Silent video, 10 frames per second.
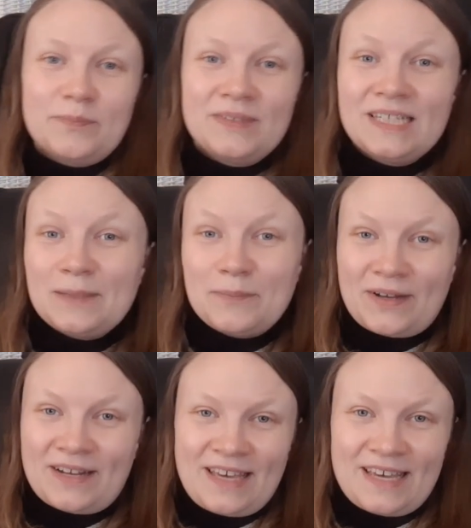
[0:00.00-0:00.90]
knitting
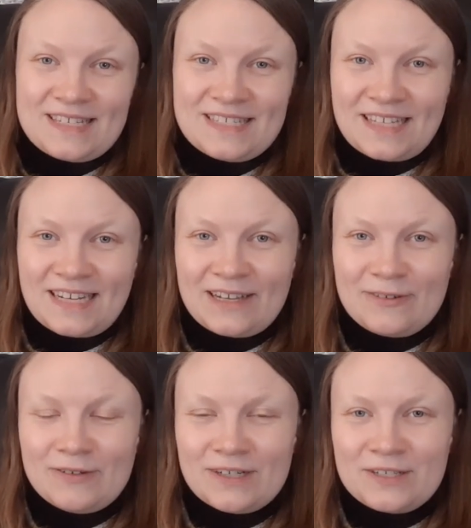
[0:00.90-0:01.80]
podcasts that I
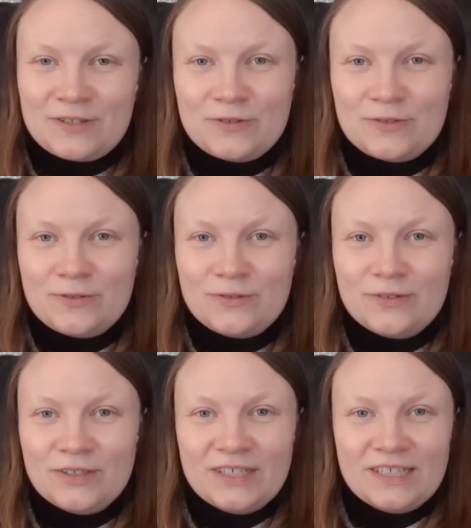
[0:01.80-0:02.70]
wanted to
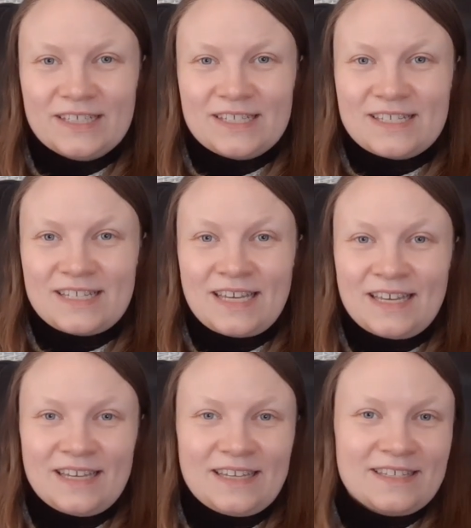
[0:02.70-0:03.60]

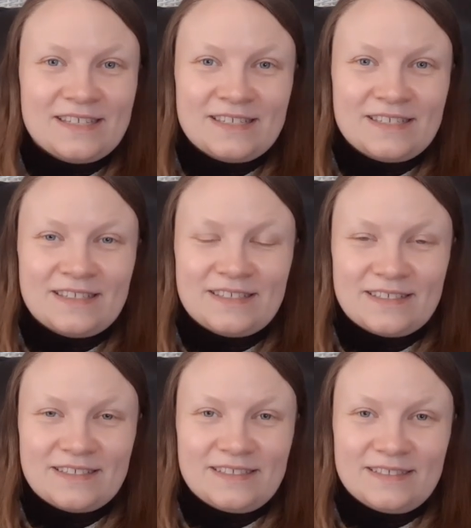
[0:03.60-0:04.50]
say is
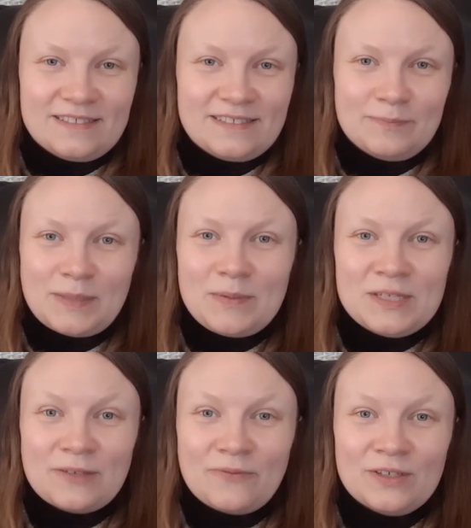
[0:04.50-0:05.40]
maybe
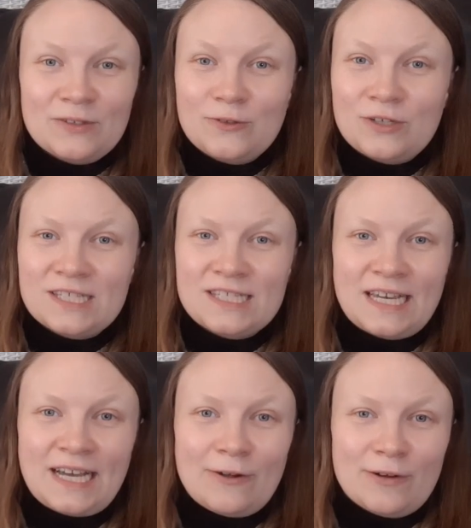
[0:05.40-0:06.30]
something you can
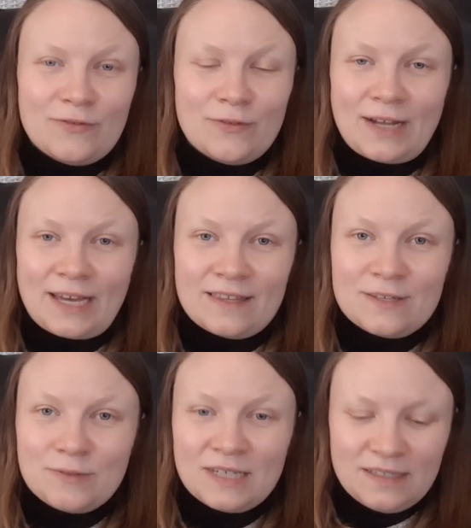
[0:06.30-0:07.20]
check out if you like
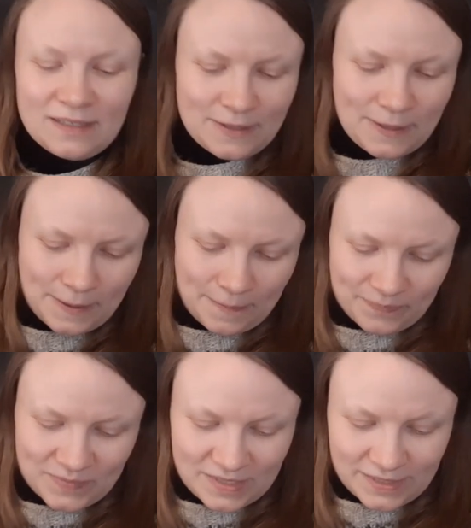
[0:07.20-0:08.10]
this one.
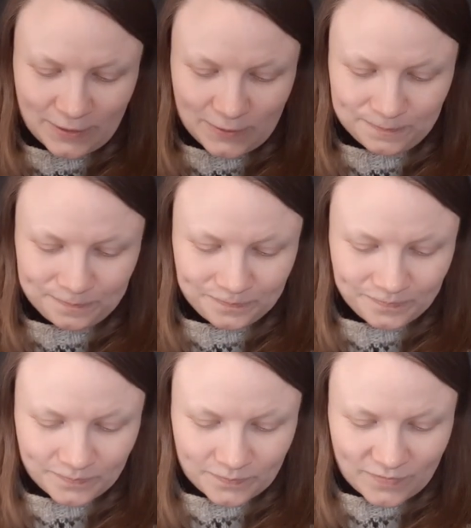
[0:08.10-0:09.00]
So
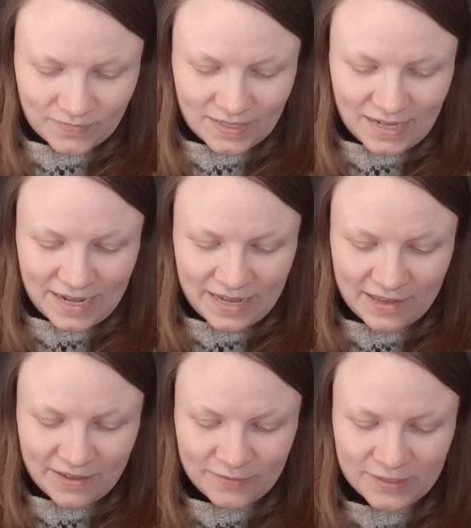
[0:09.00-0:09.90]
I
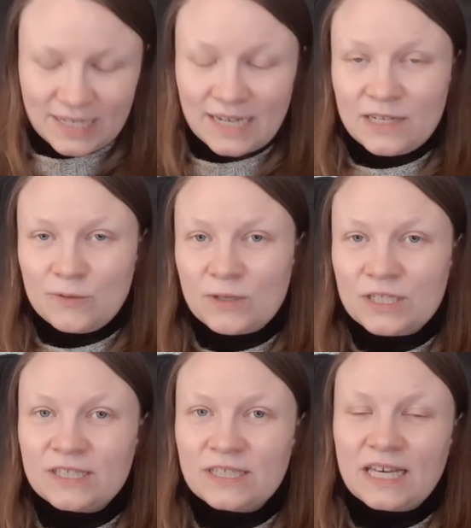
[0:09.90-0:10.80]
have started
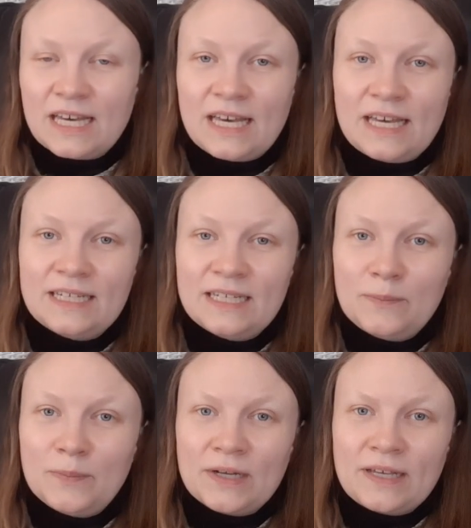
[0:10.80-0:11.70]
watching a knitting
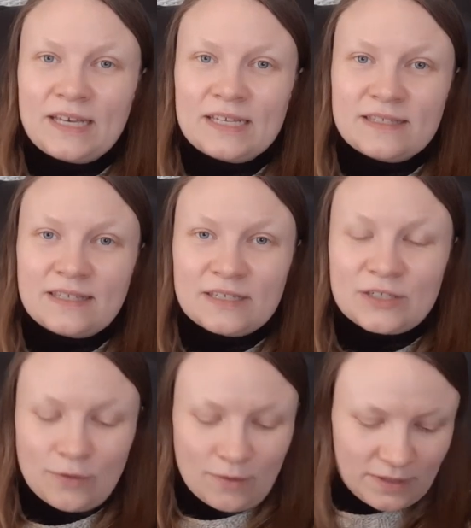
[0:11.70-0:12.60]
podcast that is
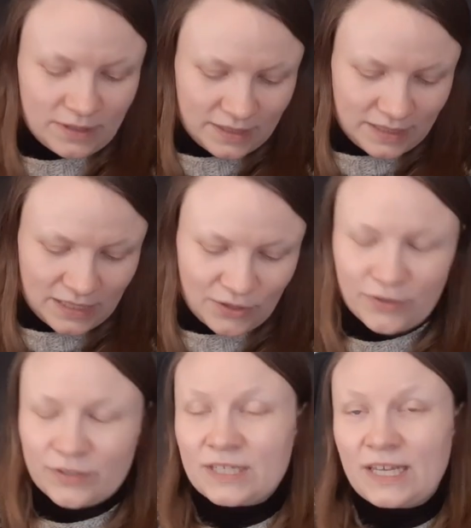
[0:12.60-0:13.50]
called In
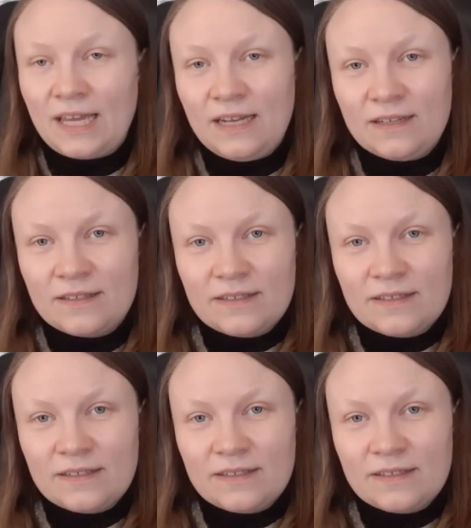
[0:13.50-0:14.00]
Her Skein.